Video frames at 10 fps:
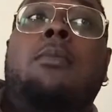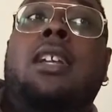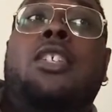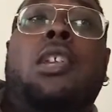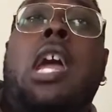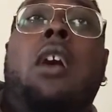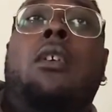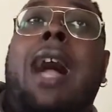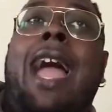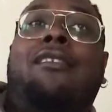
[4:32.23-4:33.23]
but
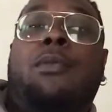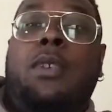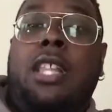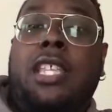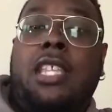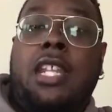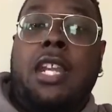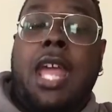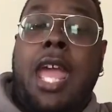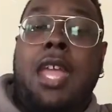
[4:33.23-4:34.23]
I have to realize at the end of
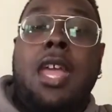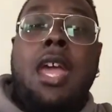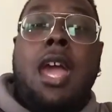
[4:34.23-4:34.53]
the day,